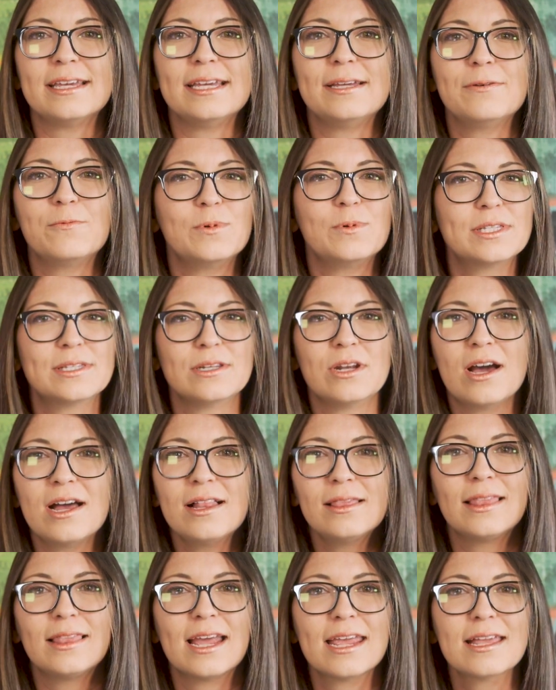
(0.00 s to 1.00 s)
it was
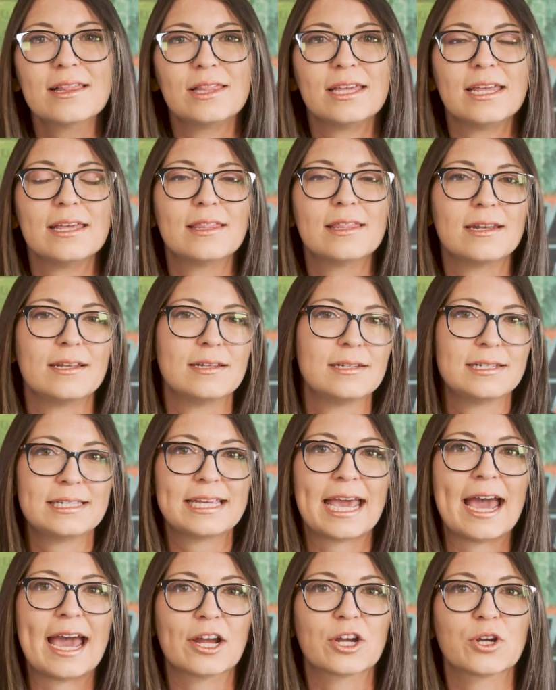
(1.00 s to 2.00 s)
not likely that an
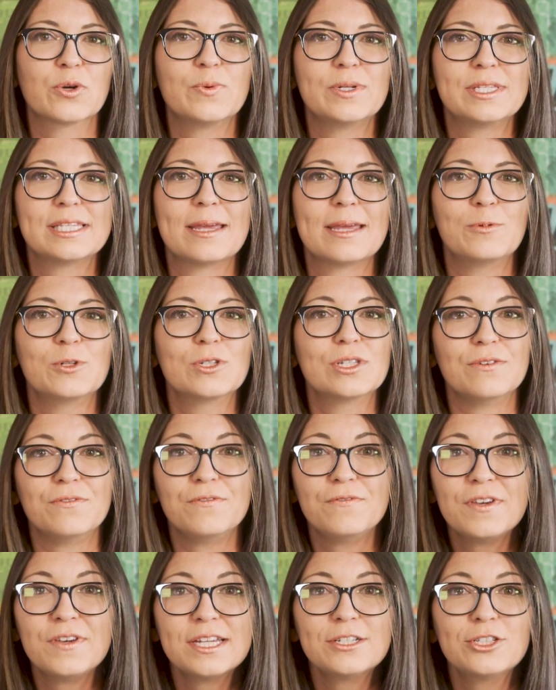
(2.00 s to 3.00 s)
attacker was able to
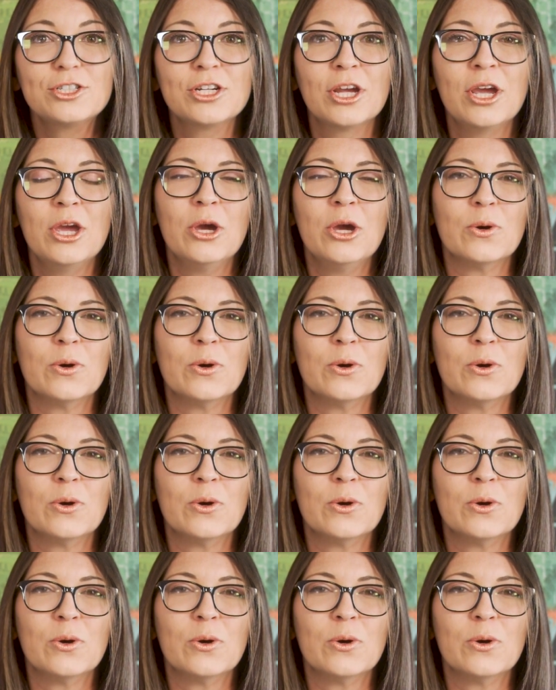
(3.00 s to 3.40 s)
phish